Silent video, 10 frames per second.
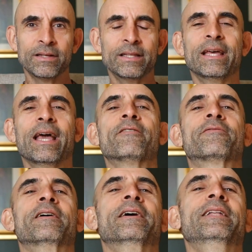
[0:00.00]
And they
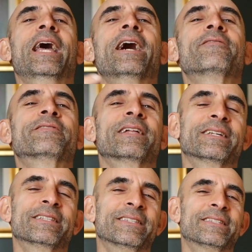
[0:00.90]
have
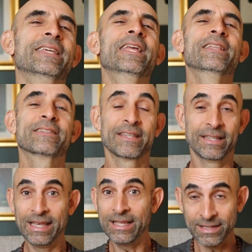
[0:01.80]
like scenes
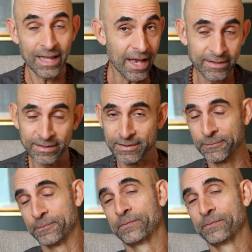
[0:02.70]
in these texts.